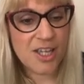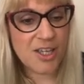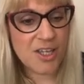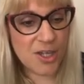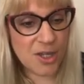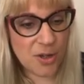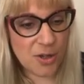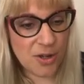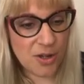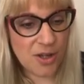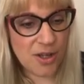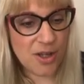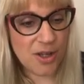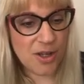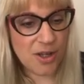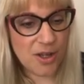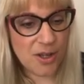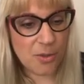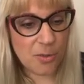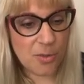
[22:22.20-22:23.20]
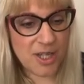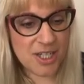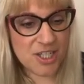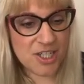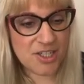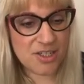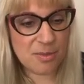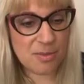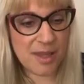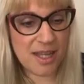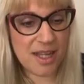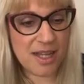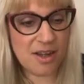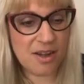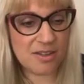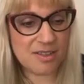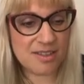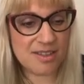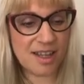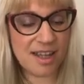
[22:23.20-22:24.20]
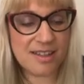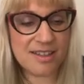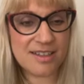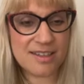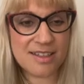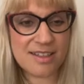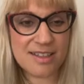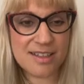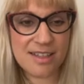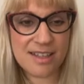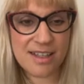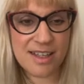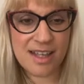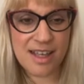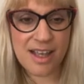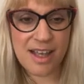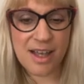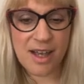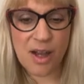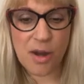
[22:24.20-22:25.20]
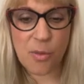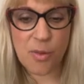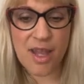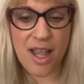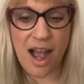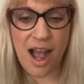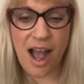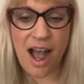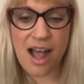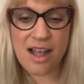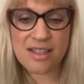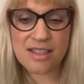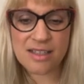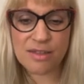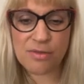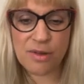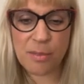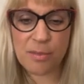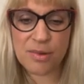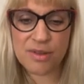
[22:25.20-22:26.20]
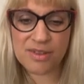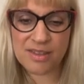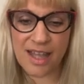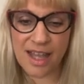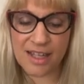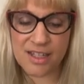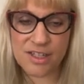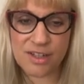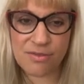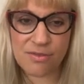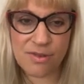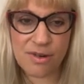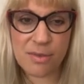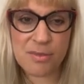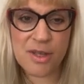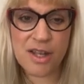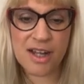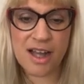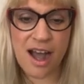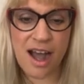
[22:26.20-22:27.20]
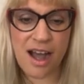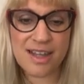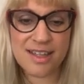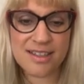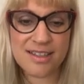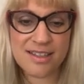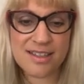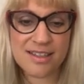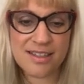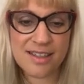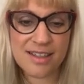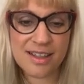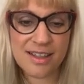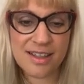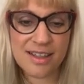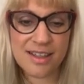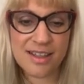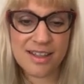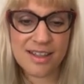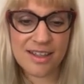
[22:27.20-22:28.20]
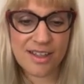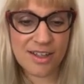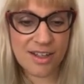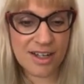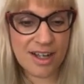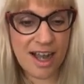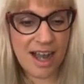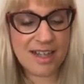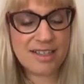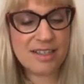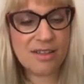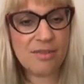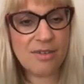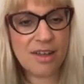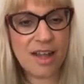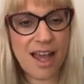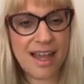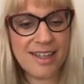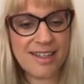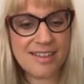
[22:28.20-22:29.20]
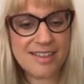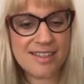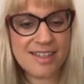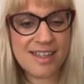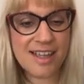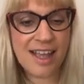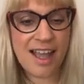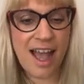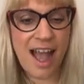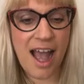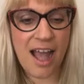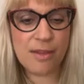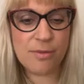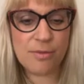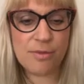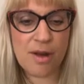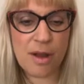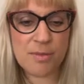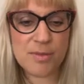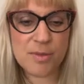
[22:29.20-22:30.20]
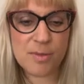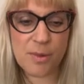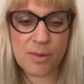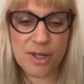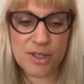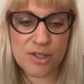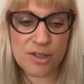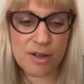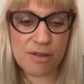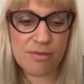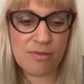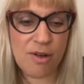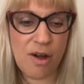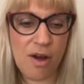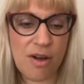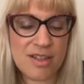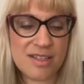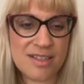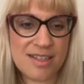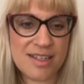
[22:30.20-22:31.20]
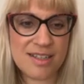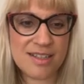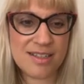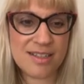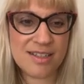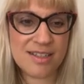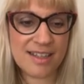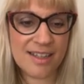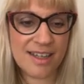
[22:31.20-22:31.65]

you wish to make contact. We ask for protection from your guides of light, and from spiritual forces